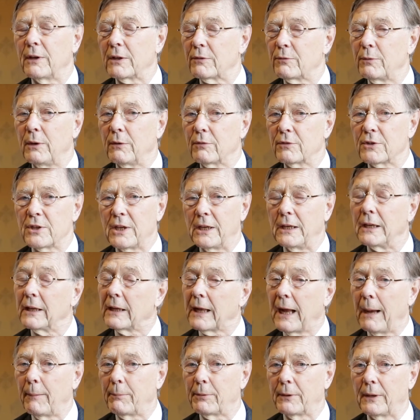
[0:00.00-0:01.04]
as we have seen it
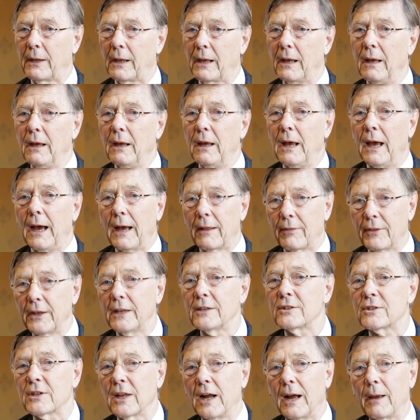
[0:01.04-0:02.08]
happening at
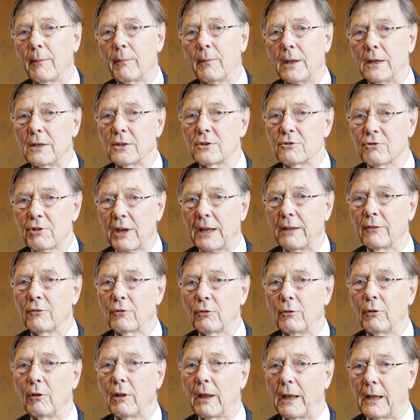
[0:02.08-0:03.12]
this time in
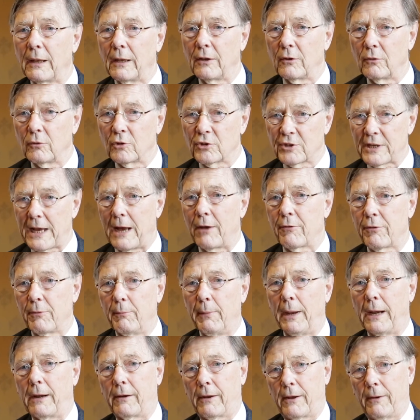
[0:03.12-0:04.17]
Central and South
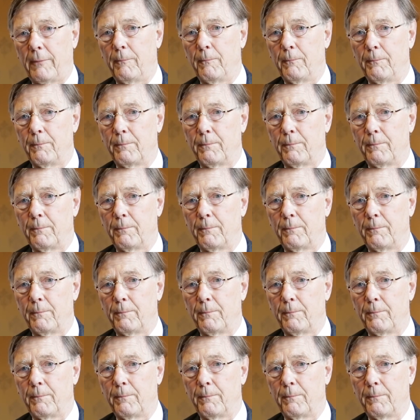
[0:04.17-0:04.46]
America.